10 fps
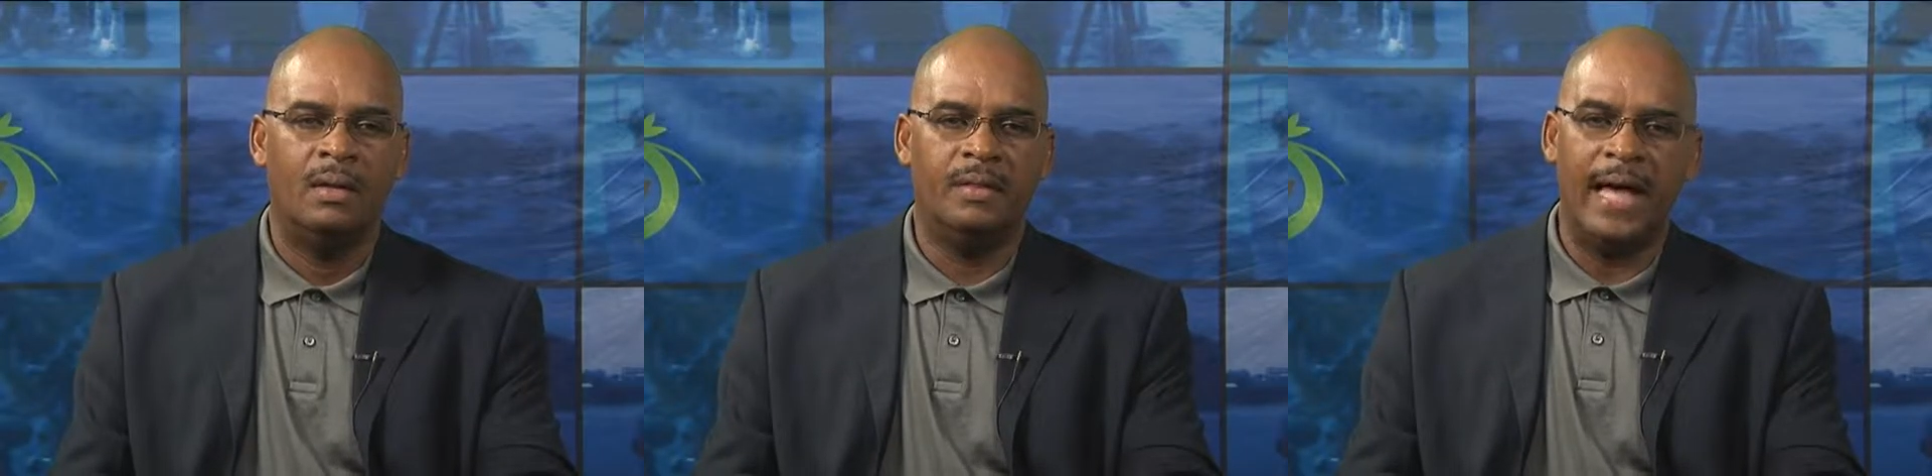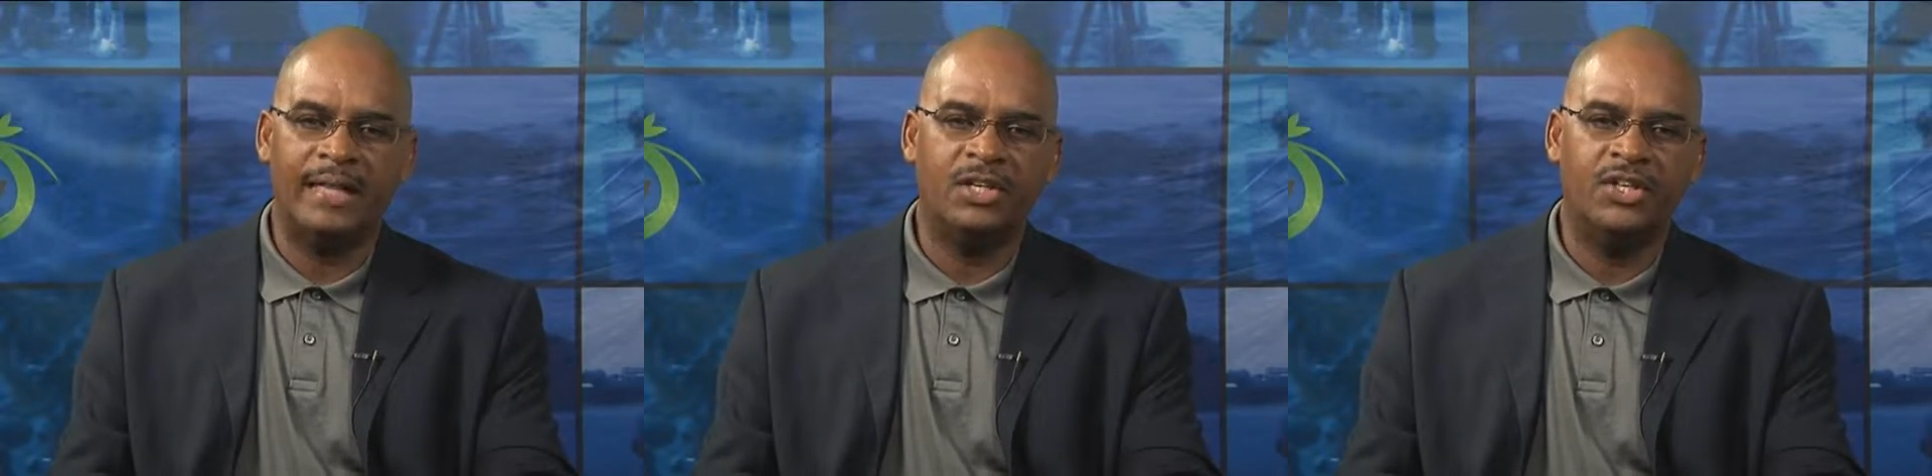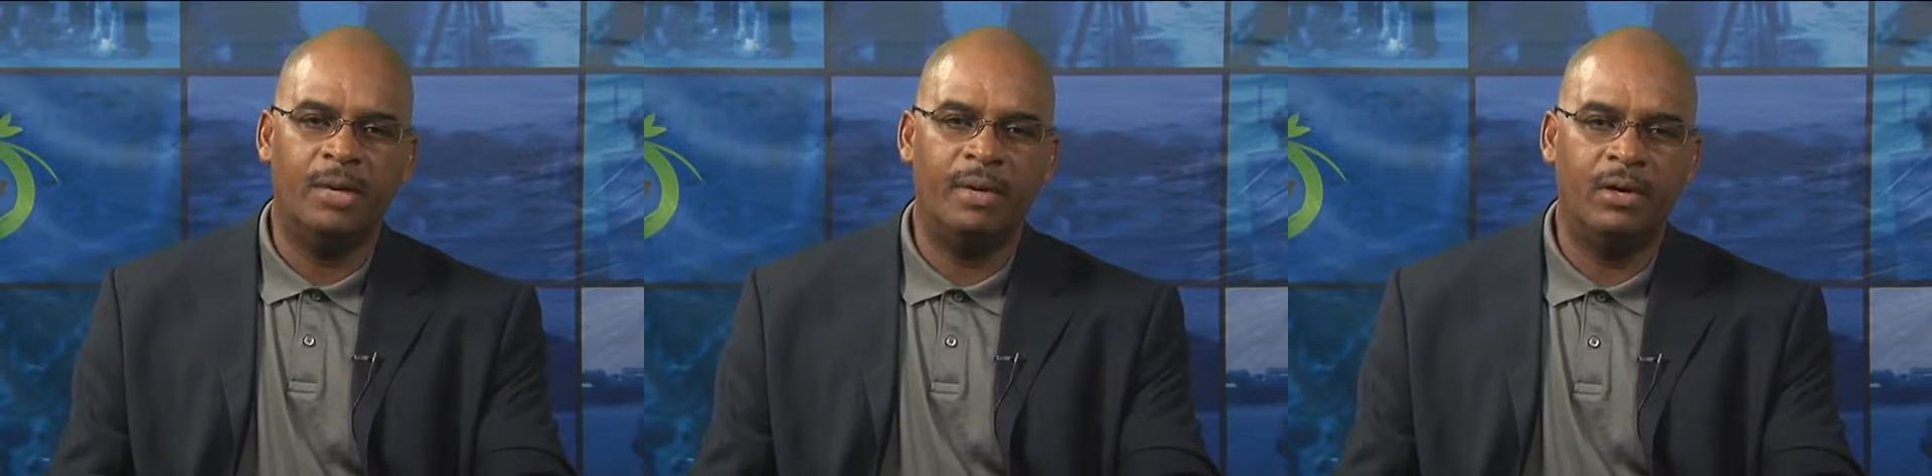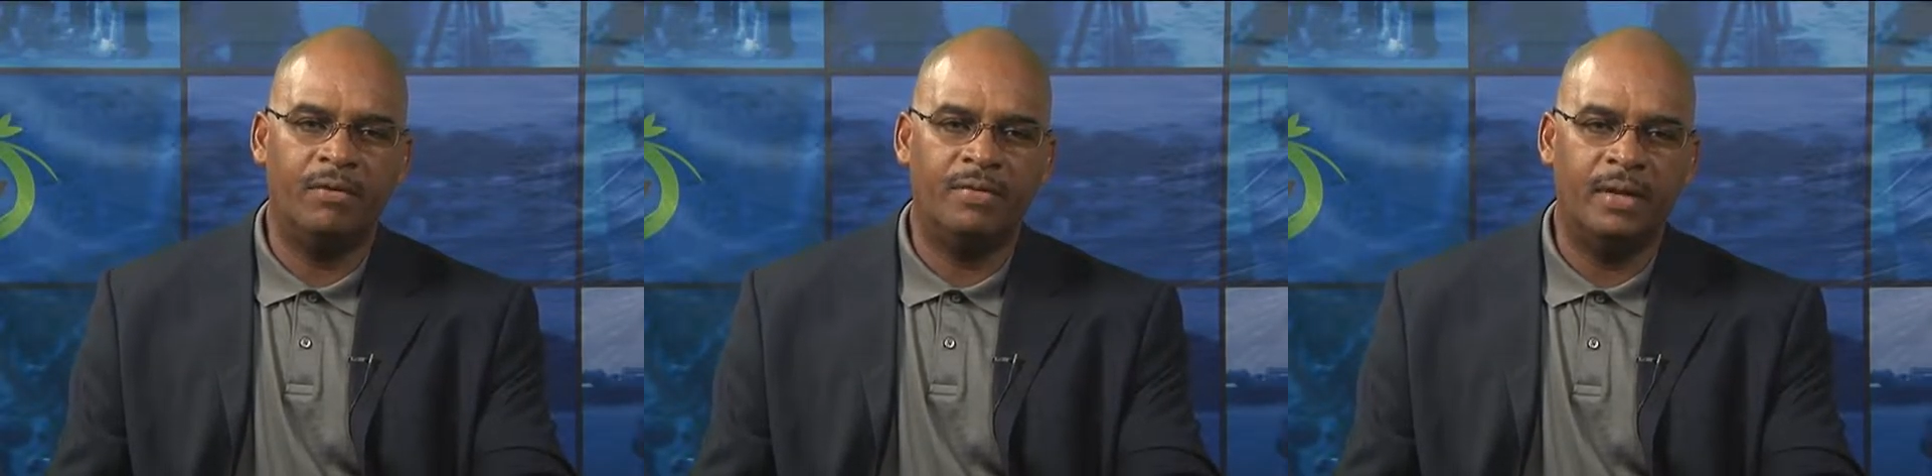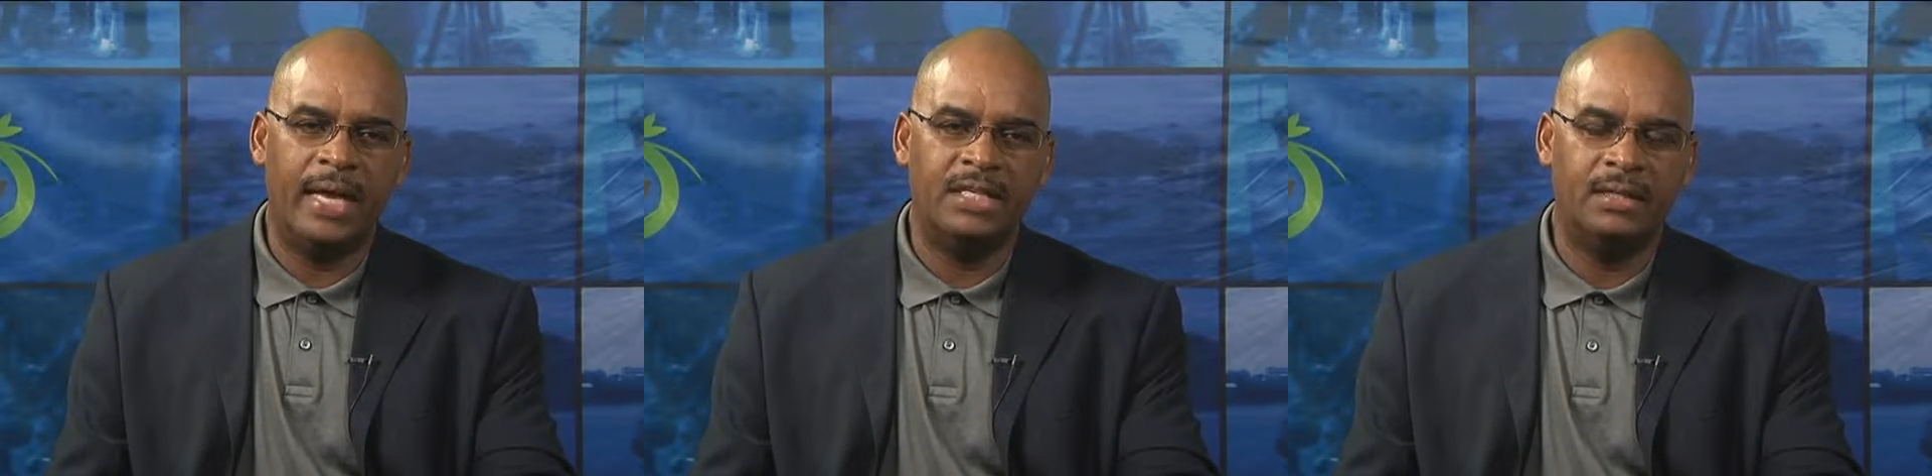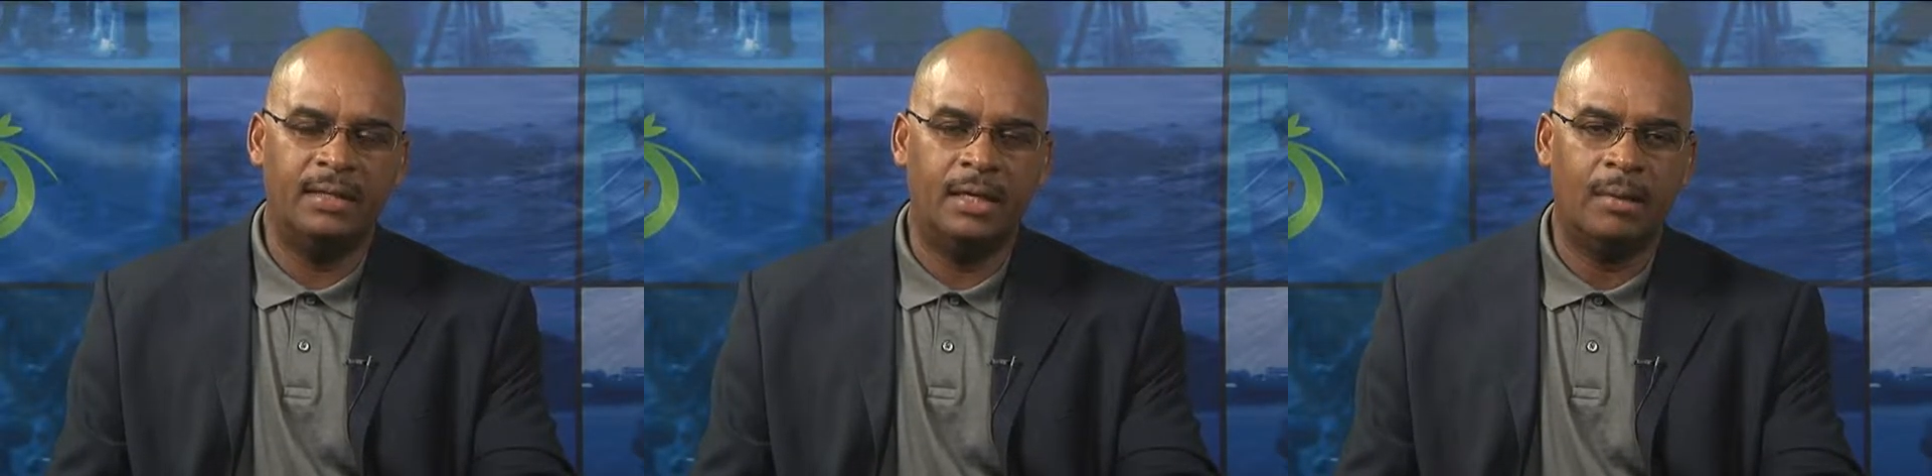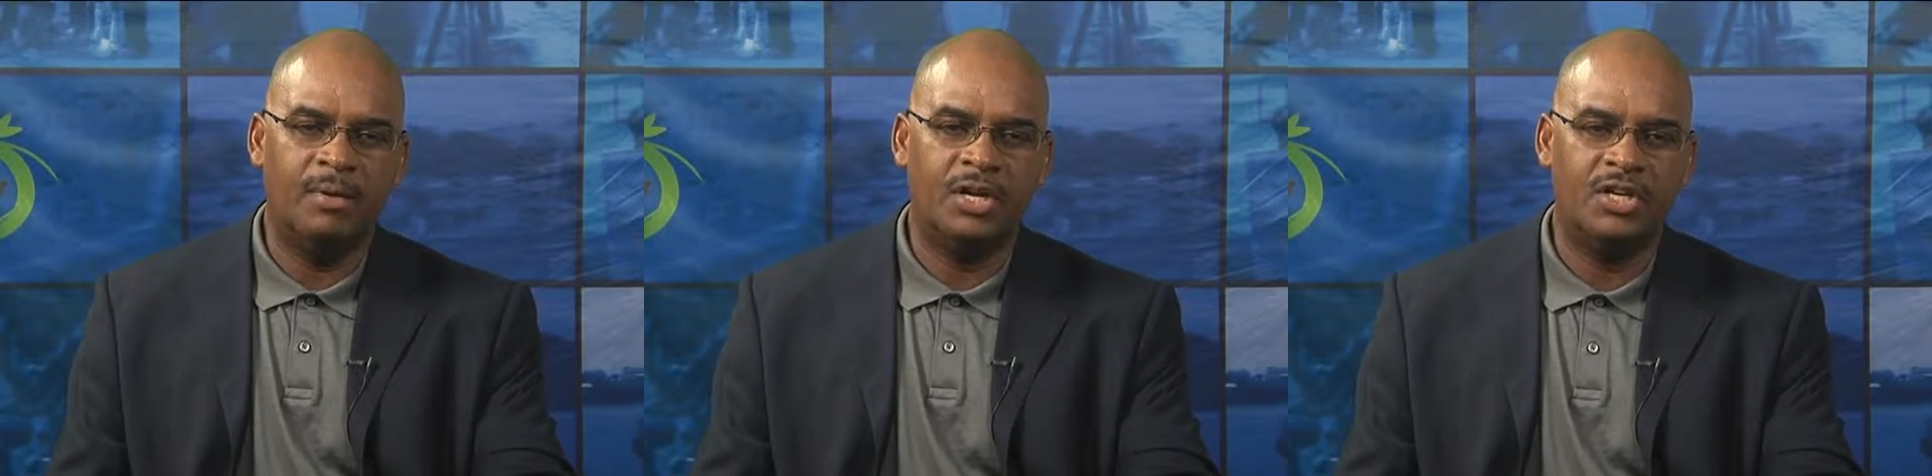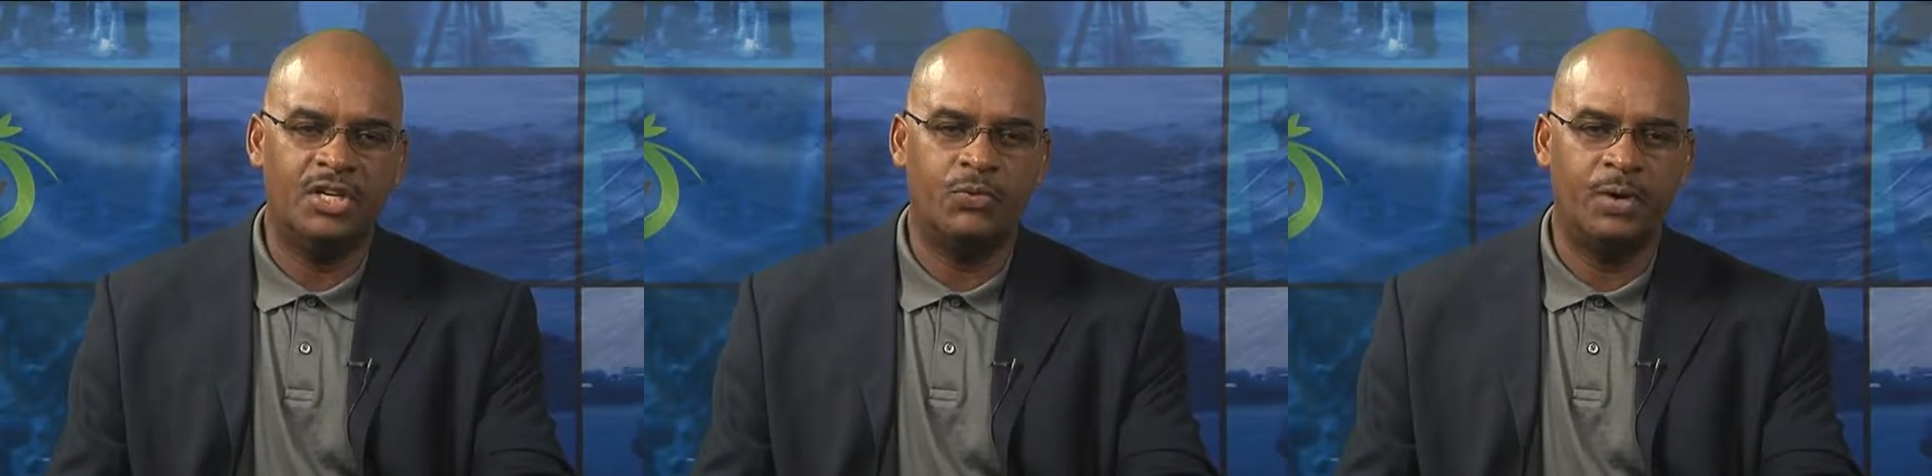The acting chairman of the National Telecommunications